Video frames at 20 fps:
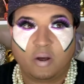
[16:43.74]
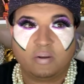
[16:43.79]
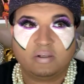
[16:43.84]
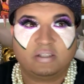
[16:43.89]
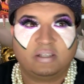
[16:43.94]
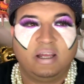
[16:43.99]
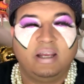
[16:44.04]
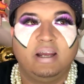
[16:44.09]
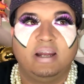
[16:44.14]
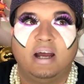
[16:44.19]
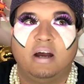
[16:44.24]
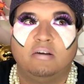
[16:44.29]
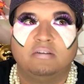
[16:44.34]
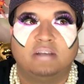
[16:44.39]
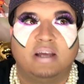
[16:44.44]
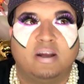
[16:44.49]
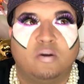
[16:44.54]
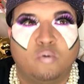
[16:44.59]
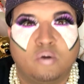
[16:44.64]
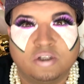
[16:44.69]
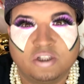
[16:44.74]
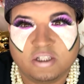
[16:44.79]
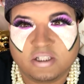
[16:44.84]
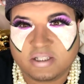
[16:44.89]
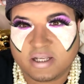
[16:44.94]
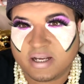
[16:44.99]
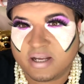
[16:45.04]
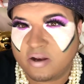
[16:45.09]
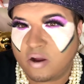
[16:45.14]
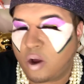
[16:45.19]
So I was thinking, I was like, well,
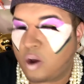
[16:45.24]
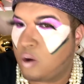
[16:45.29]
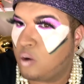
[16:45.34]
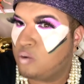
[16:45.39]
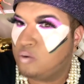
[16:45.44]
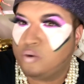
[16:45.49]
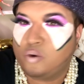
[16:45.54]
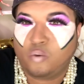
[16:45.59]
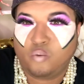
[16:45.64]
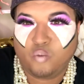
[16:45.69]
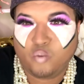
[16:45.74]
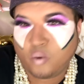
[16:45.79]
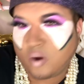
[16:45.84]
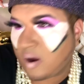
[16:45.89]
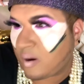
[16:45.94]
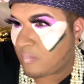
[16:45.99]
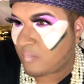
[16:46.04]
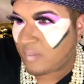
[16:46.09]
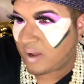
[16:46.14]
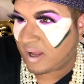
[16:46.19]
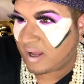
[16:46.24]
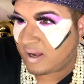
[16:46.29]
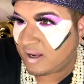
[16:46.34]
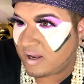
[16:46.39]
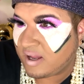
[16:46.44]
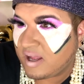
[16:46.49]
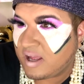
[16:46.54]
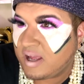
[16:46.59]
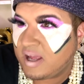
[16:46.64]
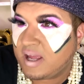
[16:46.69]
she's like an older woman.